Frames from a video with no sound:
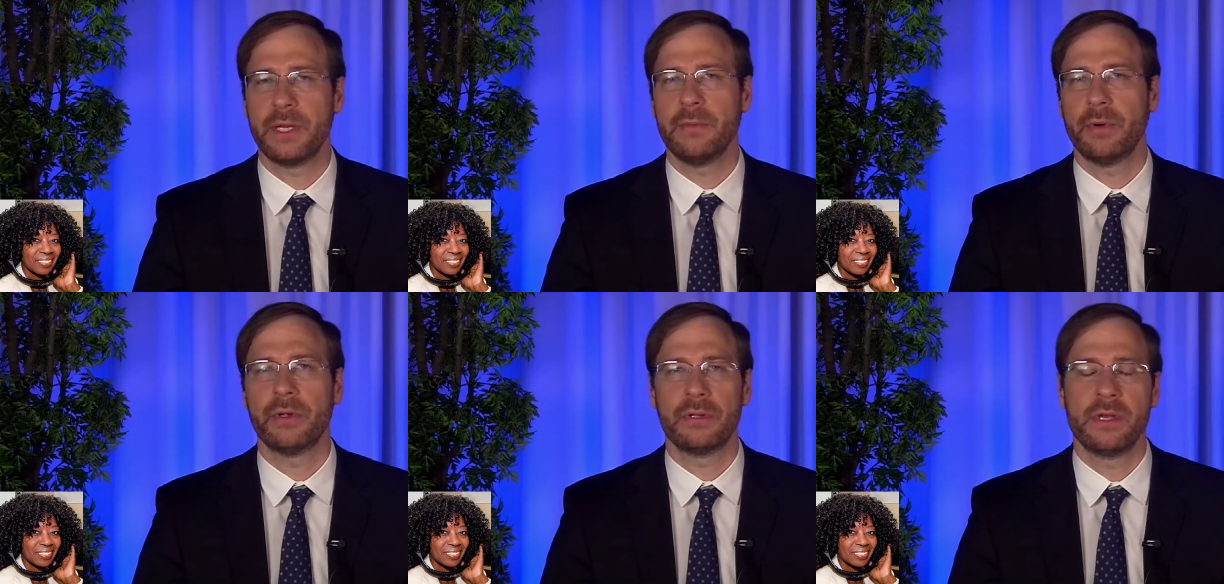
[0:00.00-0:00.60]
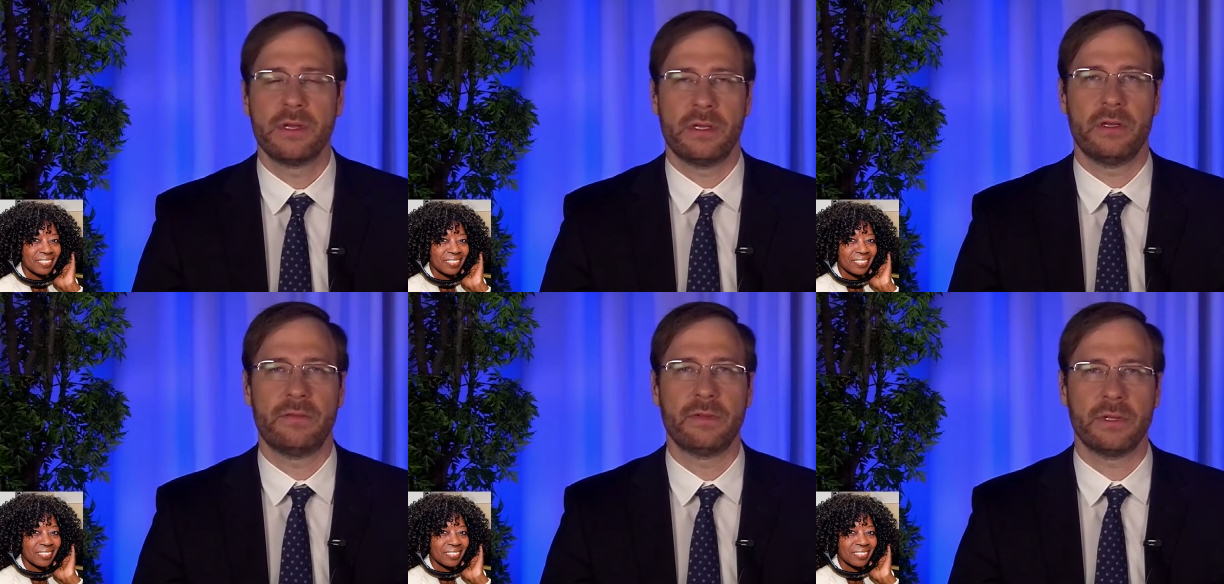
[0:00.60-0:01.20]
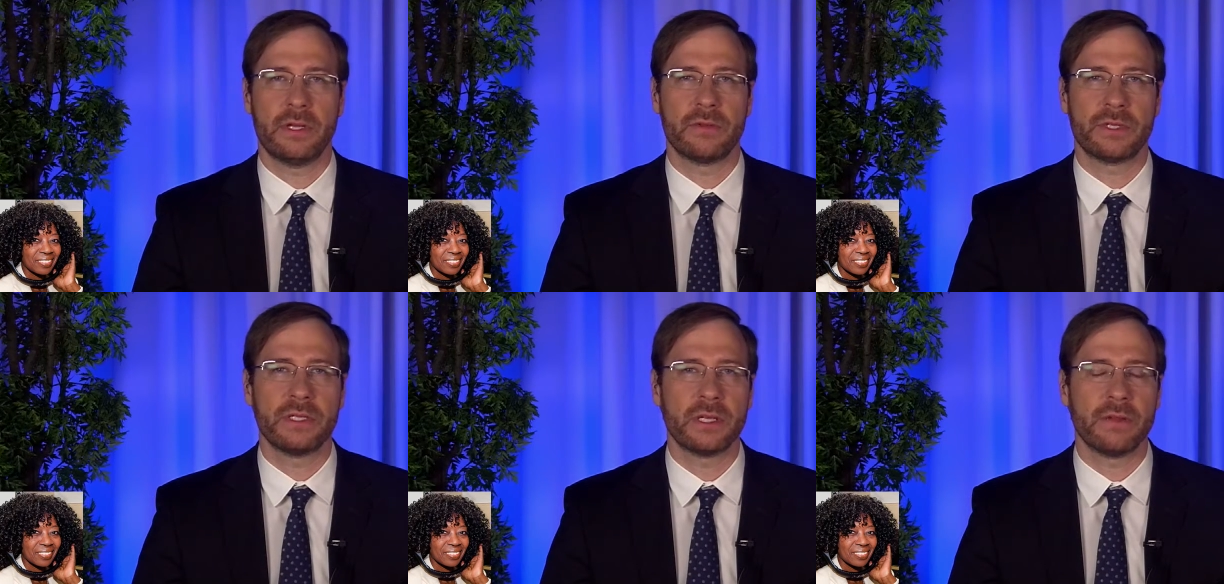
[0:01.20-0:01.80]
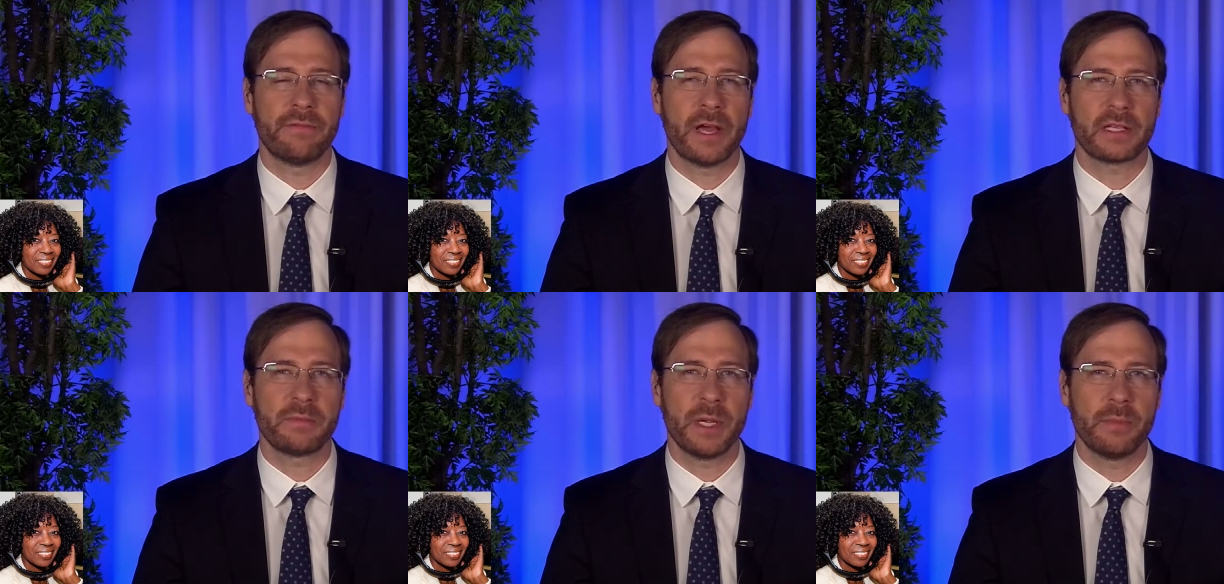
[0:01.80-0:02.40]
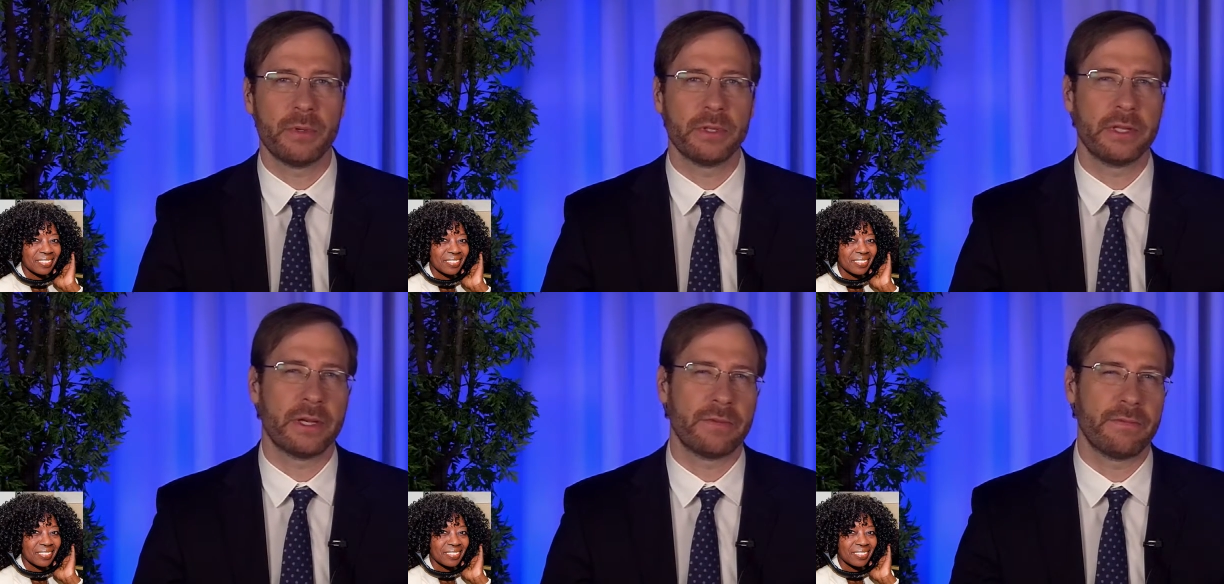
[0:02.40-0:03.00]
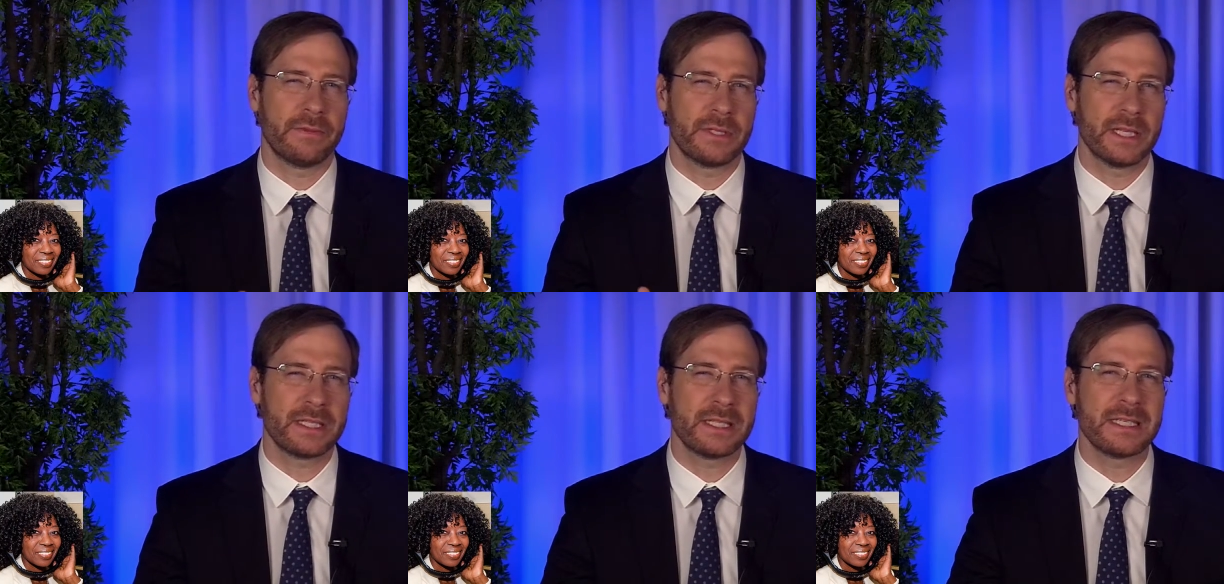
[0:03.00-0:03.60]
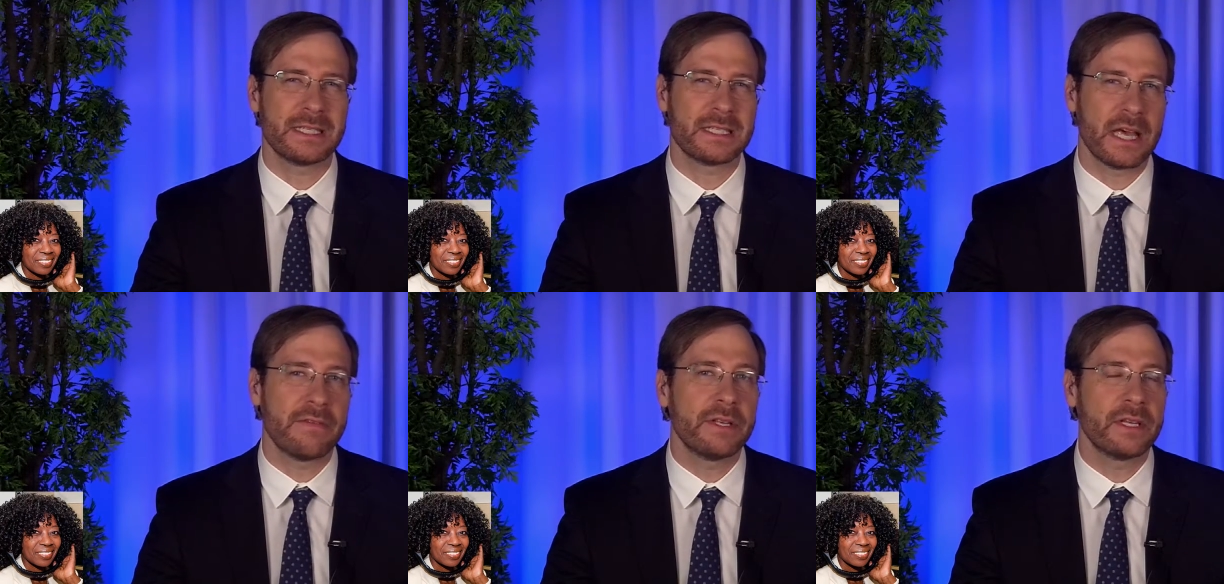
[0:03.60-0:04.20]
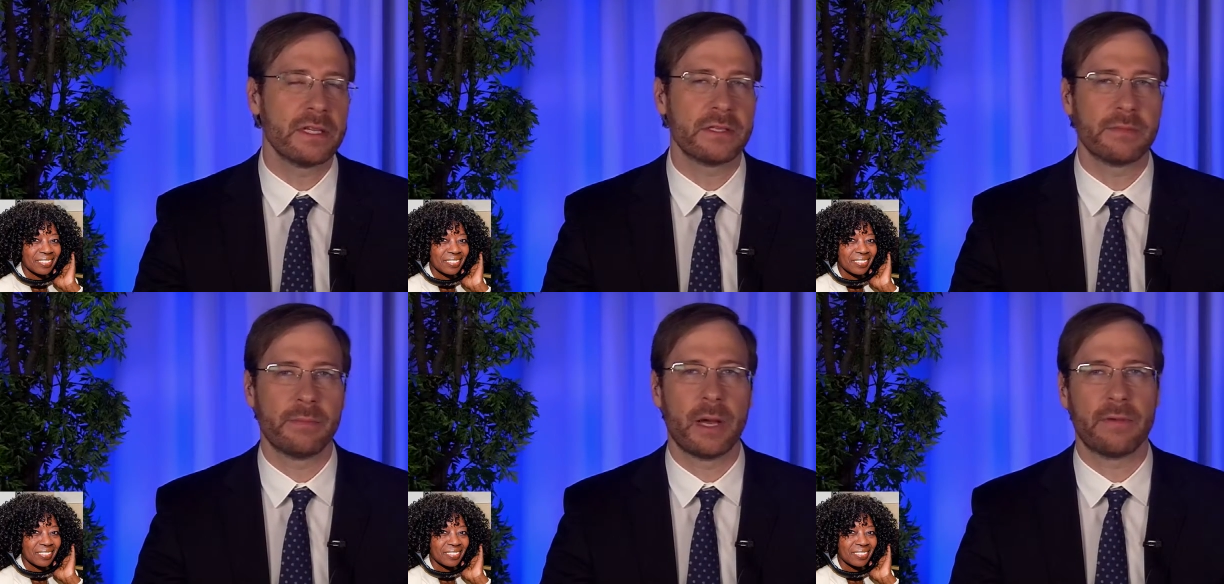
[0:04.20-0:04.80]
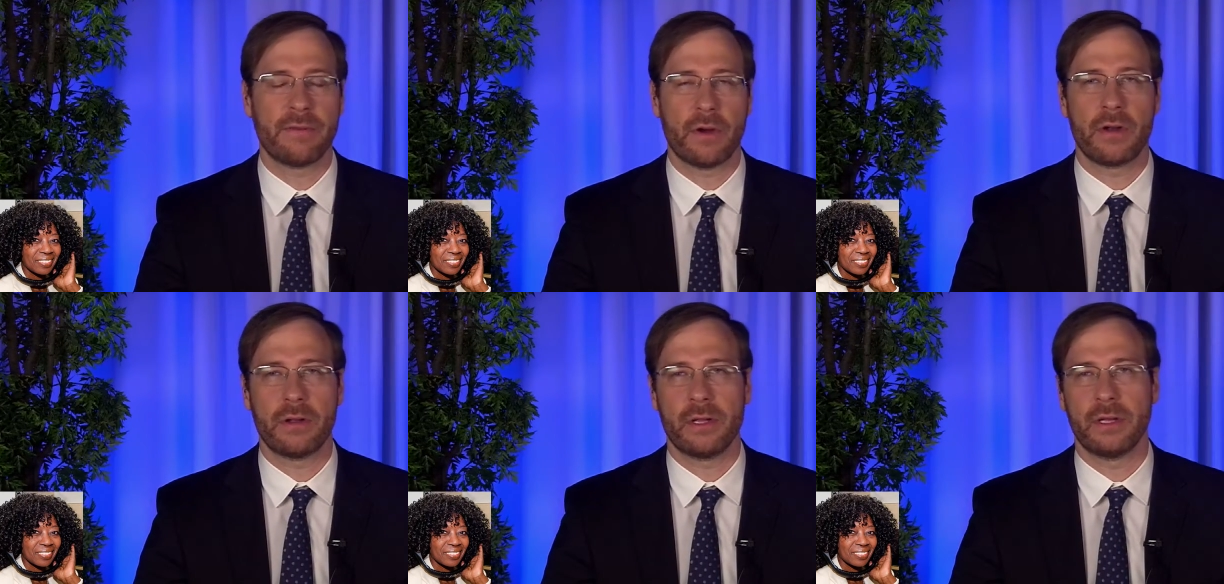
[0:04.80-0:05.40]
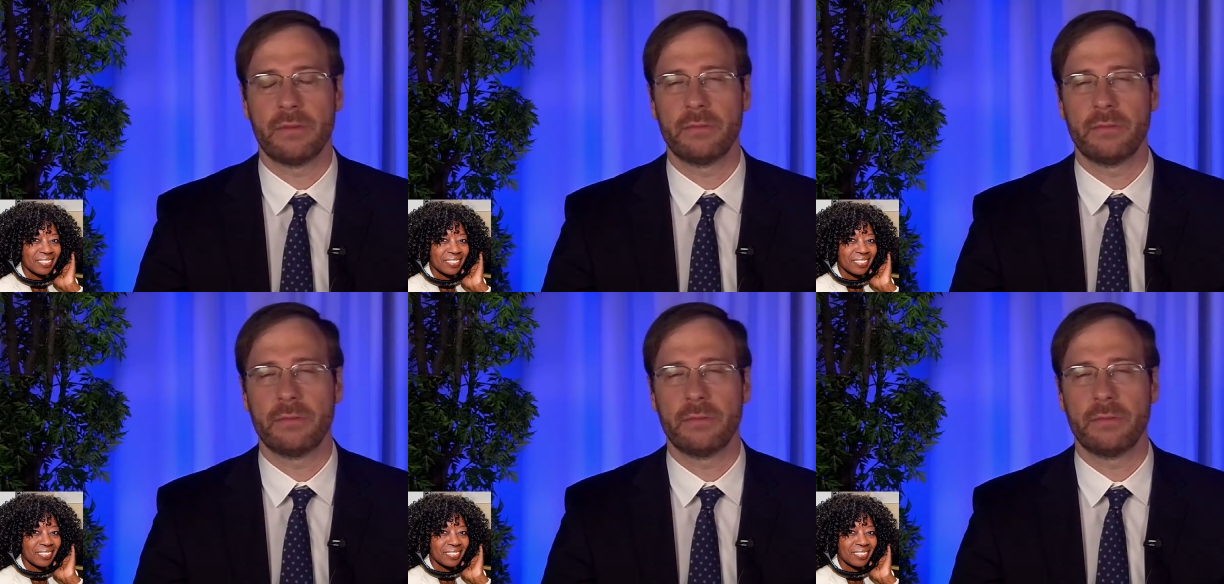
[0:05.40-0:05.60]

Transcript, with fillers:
Speaker 1: people if you you know since it affects people in their 60s and 70s by far uh,